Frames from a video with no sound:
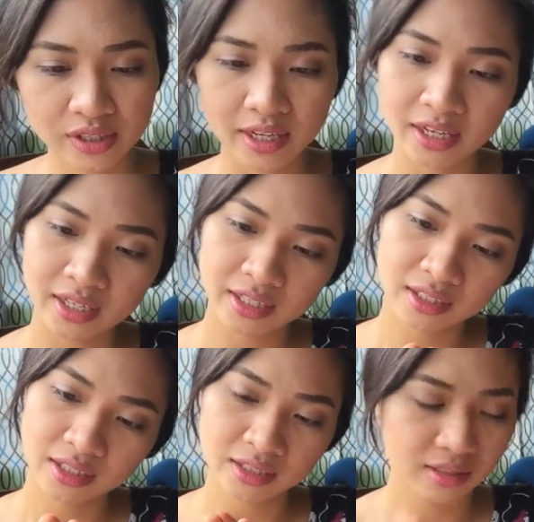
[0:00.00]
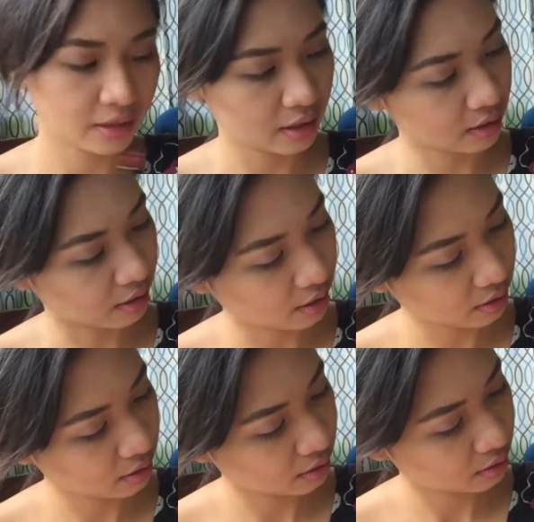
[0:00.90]
Shade, curtain call.
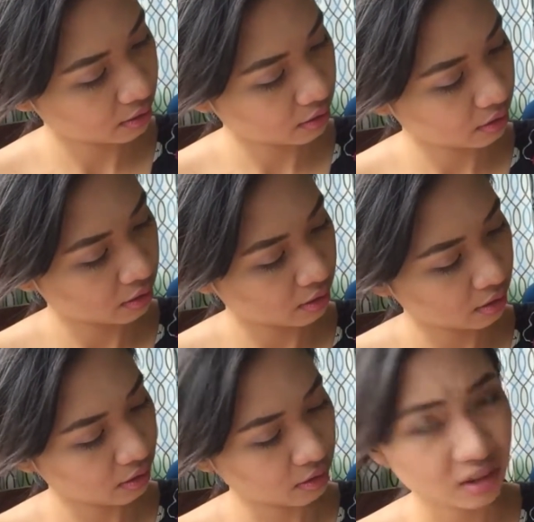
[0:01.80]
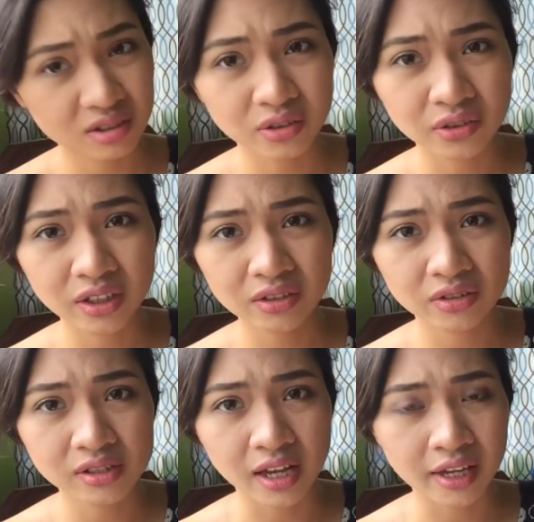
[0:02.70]
Okay, so ayun
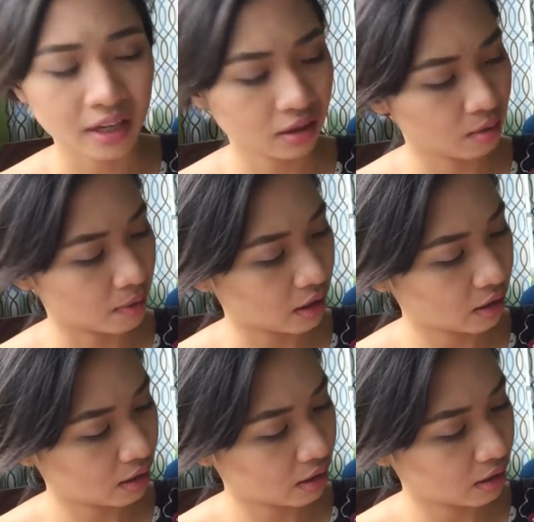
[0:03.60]
o, sayang, diba?